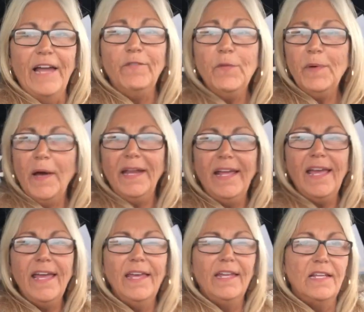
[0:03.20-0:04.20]

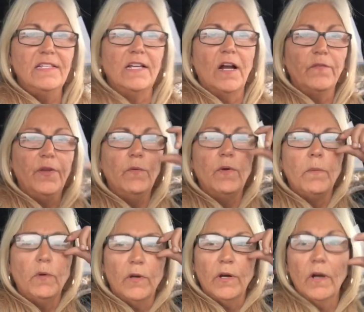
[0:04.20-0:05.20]
everybody. It is RV
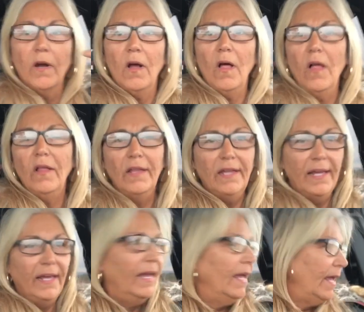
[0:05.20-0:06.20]
Rebel Girl,
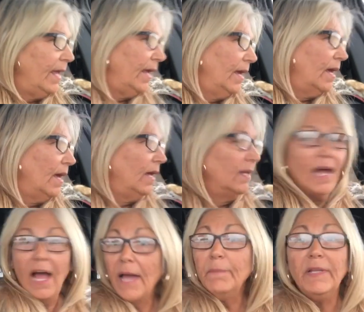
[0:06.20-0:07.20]

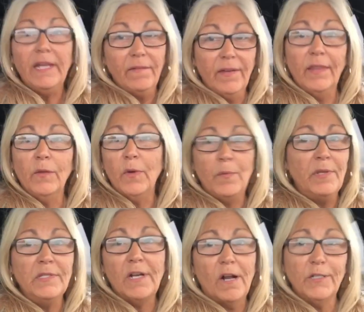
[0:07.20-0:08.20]
and I'm leaving the
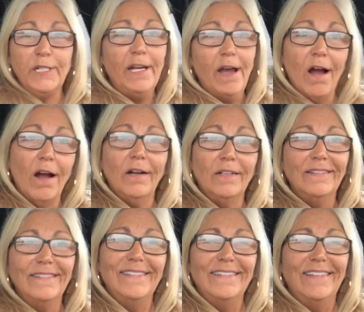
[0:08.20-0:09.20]
women's RTR.
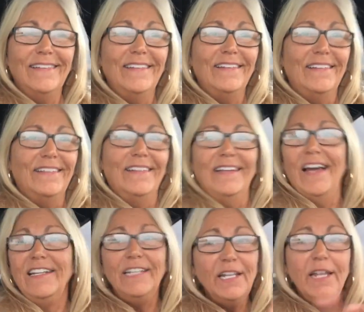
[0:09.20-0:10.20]

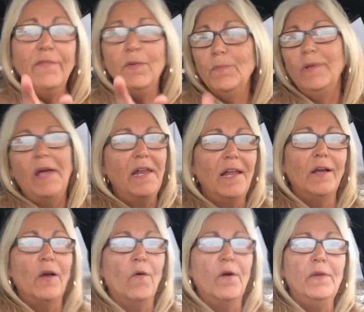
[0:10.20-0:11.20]
I didn't even plan
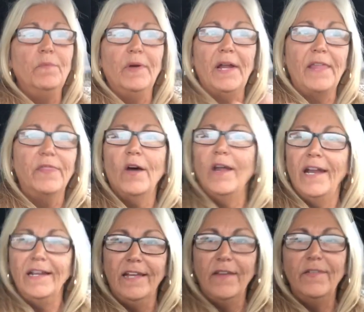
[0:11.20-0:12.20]
on going, but I thought
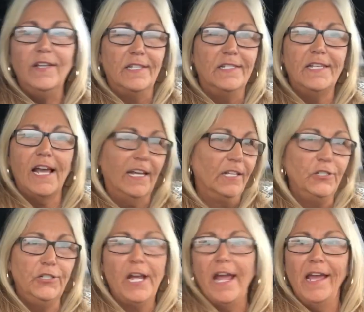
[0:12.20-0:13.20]
I'd give it a
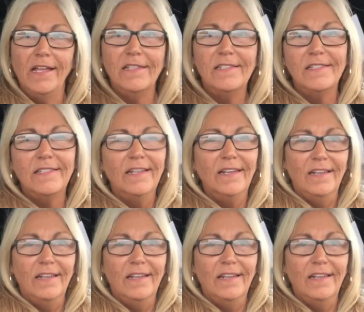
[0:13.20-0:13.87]
second chance